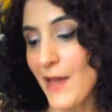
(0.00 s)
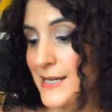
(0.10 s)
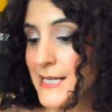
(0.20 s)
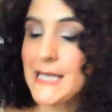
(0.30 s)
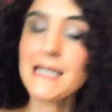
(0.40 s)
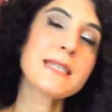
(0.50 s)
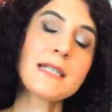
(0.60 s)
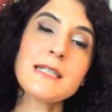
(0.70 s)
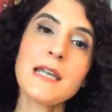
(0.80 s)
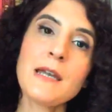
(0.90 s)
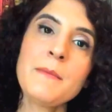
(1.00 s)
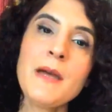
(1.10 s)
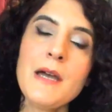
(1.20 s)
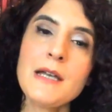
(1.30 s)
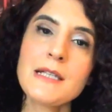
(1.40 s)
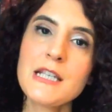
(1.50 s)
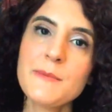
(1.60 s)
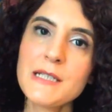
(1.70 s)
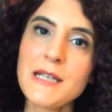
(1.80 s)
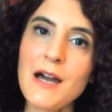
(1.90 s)
And it is the same
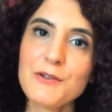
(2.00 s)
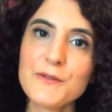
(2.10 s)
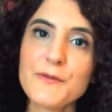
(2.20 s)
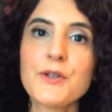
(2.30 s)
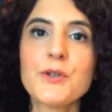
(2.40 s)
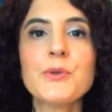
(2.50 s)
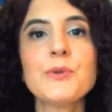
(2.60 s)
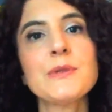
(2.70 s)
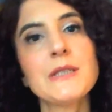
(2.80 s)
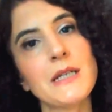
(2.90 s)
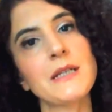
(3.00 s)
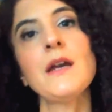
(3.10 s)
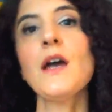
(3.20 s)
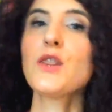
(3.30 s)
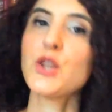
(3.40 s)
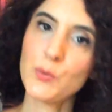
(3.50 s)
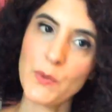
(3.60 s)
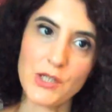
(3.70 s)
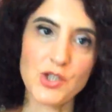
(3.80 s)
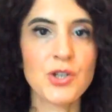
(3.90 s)
cinematographer who did The
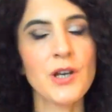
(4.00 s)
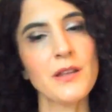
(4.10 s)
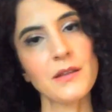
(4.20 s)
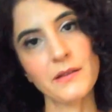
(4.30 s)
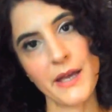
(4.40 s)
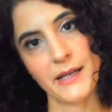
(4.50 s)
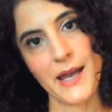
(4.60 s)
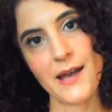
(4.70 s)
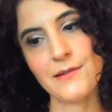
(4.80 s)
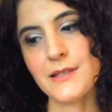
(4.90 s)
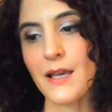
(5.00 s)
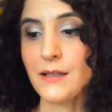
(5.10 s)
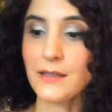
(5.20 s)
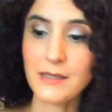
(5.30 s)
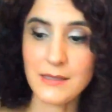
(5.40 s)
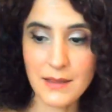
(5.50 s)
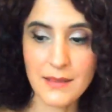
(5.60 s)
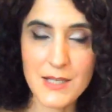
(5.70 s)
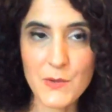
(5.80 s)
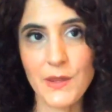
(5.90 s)
Witch, The Lighthouse, and he did
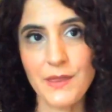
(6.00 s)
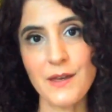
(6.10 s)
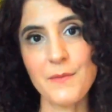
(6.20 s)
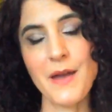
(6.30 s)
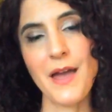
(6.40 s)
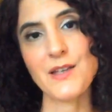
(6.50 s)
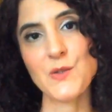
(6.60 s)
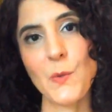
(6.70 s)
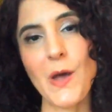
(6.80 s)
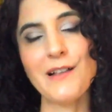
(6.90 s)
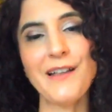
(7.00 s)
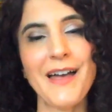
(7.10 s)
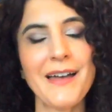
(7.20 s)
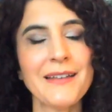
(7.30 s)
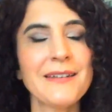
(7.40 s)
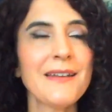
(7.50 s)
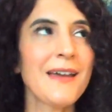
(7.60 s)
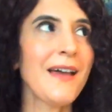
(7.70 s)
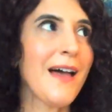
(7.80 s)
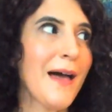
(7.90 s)
this with him as well. And
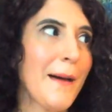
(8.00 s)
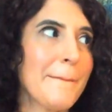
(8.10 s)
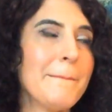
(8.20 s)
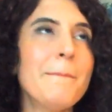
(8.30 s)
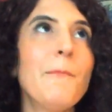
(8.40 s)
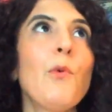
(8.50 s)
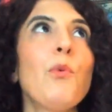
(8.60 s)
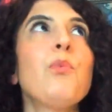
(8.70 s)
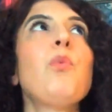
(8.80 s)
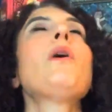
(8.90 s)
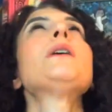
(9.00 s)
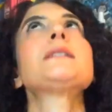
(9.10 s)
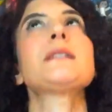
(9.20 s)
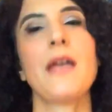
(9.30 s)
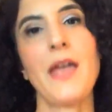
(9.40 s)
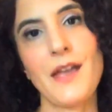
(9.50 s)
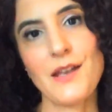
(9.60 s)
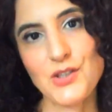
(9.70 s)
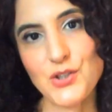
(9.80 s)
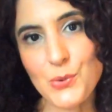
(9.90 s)
what
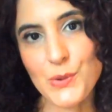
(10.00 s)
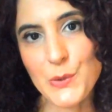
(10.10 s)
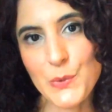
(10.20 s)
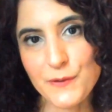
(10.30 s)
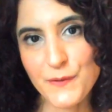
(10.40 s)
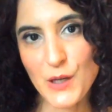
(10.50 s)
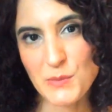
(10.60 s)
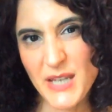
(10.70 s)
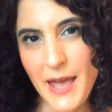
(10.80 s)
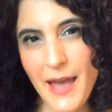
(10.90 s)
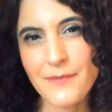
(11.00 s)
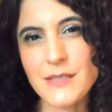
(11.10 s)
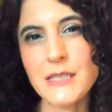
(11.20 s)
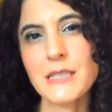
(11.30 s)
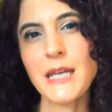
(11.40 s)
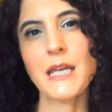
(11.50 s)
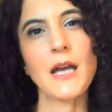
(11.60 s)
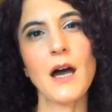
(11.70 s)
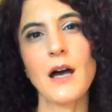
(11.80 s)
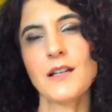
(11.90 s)
a story would a film to have to take
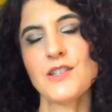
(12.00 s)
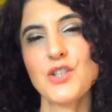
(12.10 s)
on.